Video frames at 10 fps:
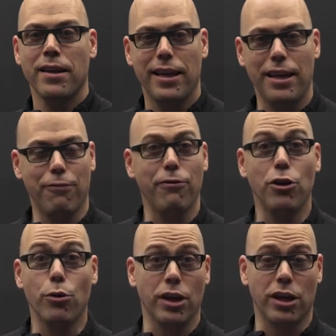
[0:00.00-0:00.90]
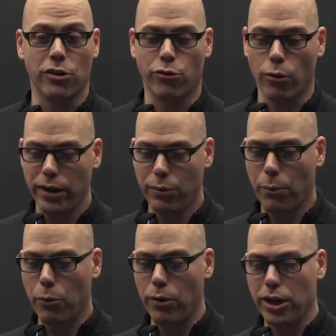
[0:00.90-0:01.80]
If you can control it, what
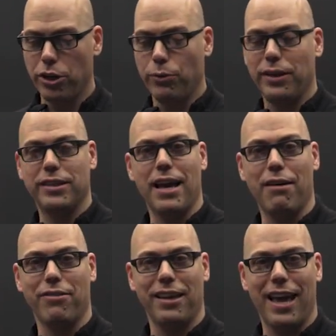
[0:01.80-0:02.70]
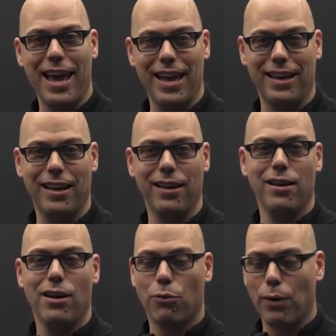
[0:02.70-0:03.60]
we want to do is have the head
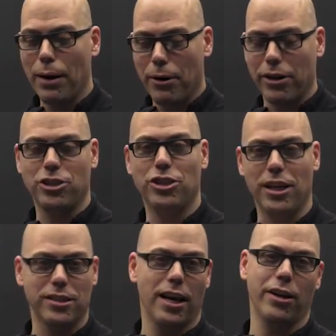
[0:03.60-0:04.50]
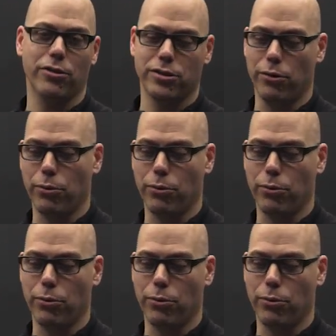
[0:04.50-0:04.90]
right about at chest height or so.